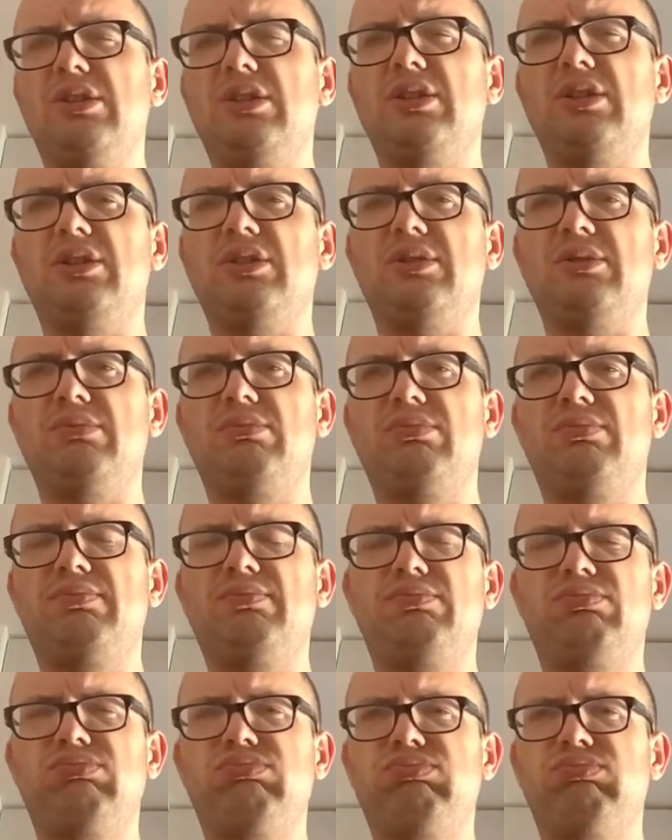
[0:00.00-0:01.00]
Uh,
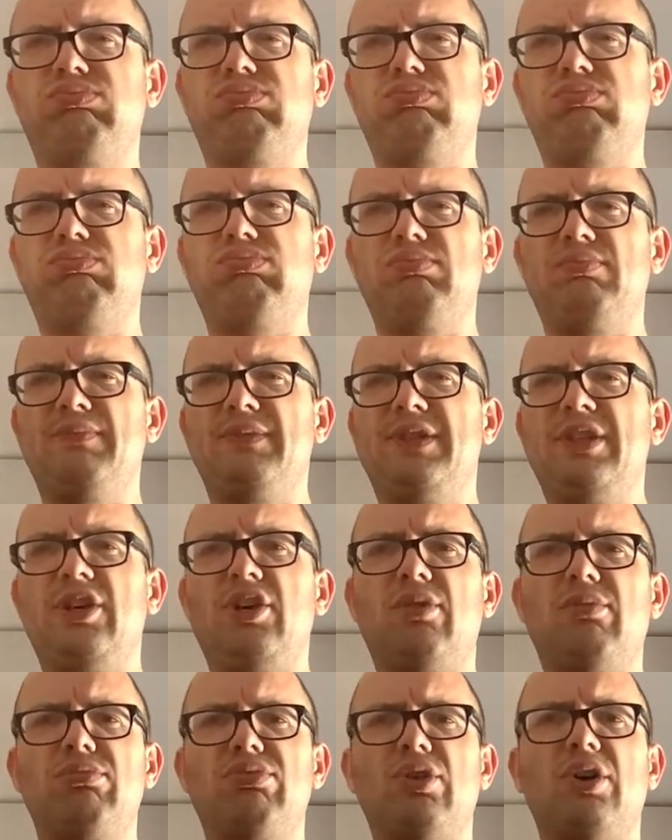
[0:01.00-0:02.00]
they
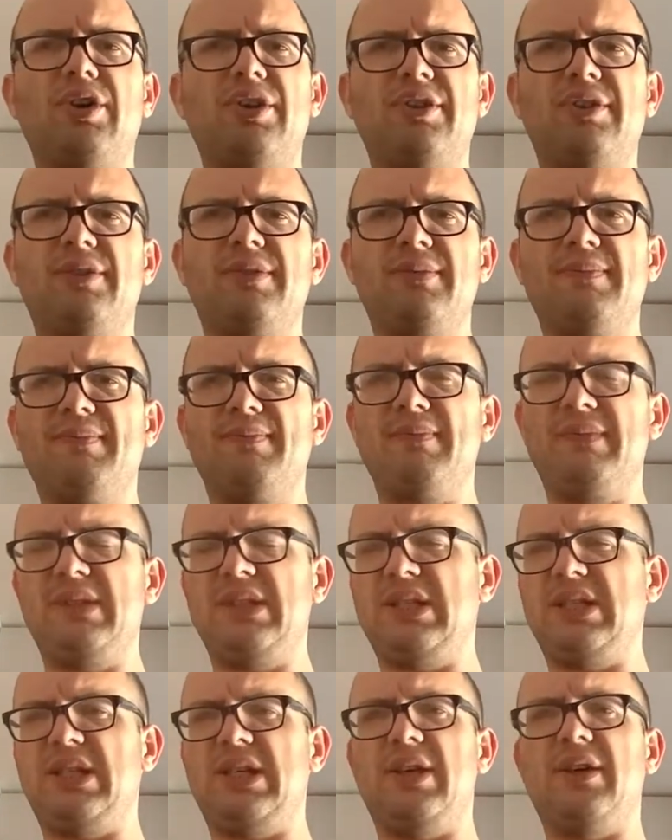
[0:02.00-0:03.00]
are broiled.
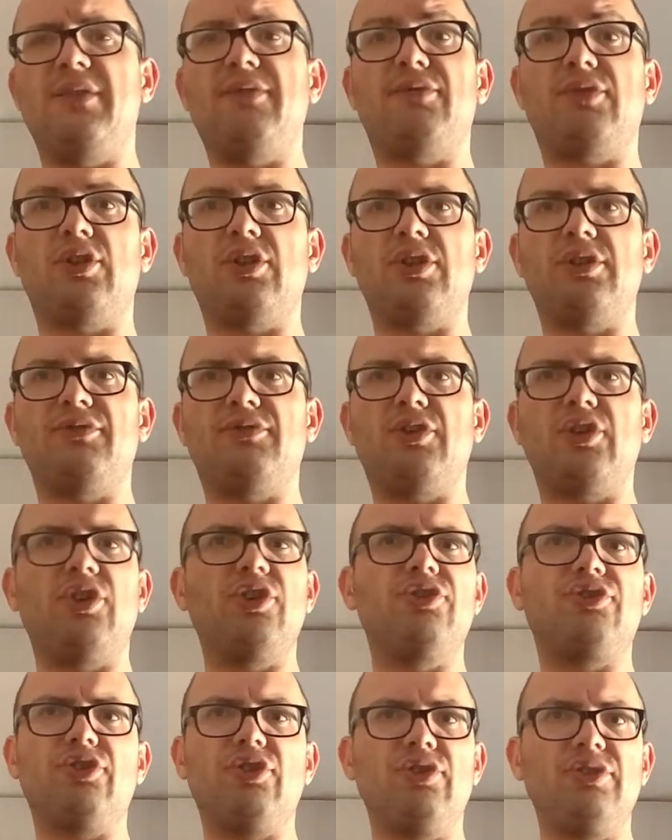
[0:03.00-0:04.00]
For a
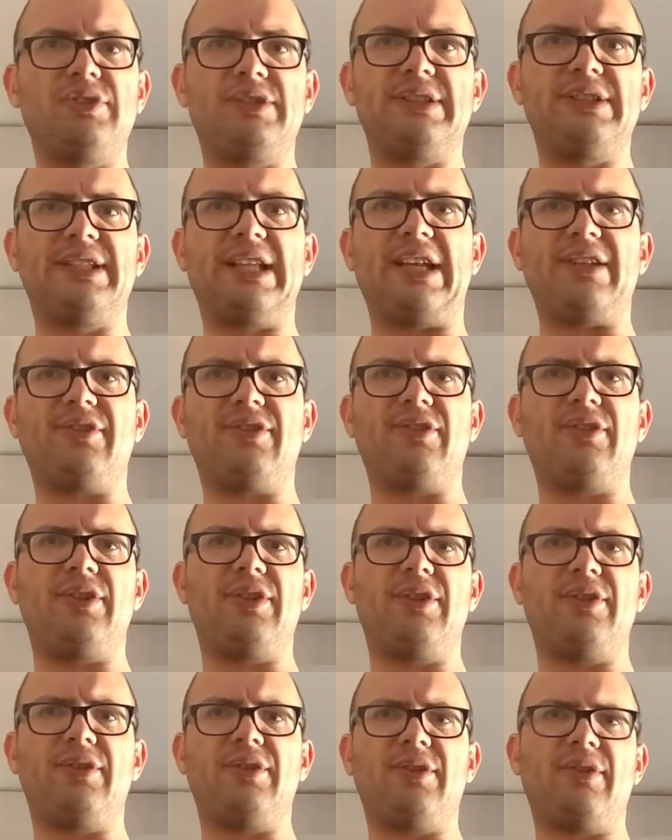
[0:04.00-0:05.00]
sauce, that
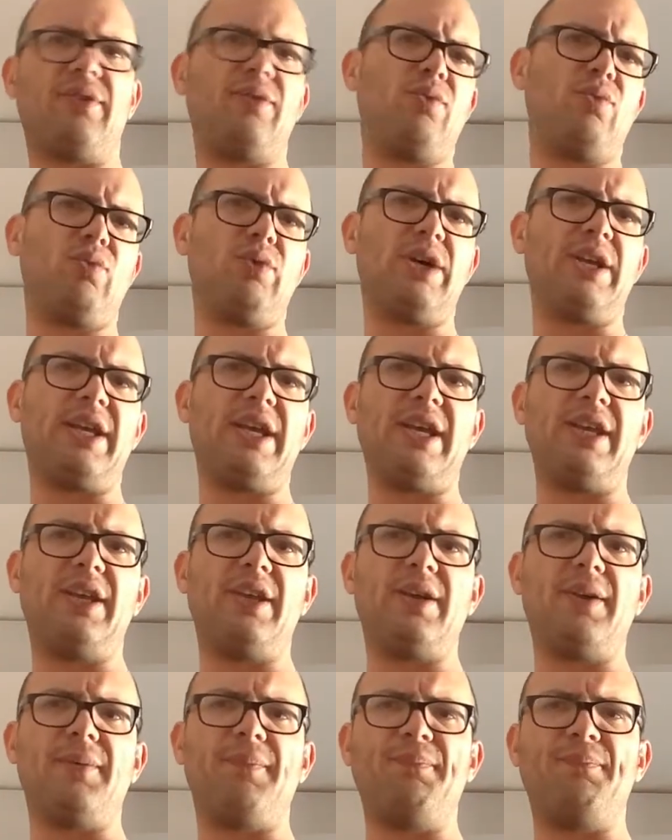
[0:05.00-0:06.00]
what
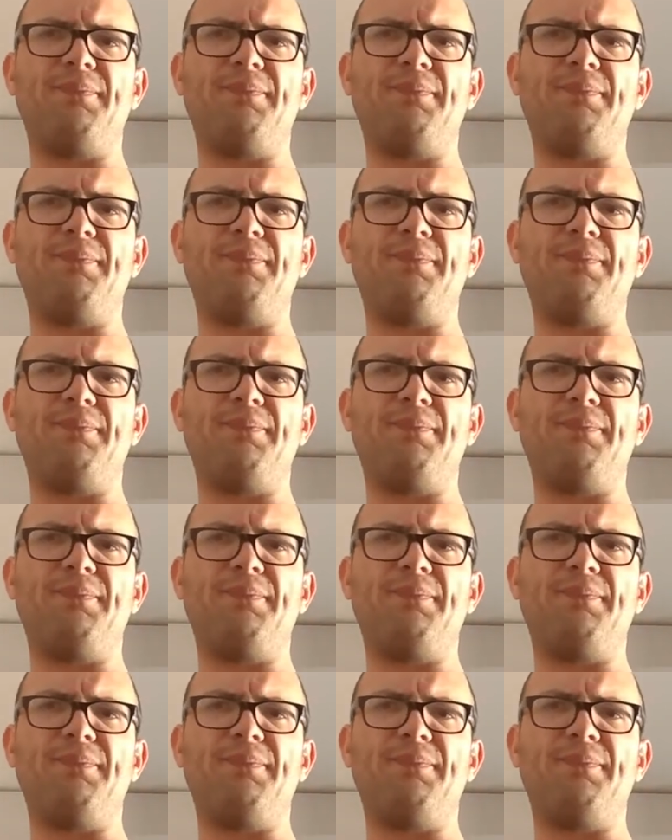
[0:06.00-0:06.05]
I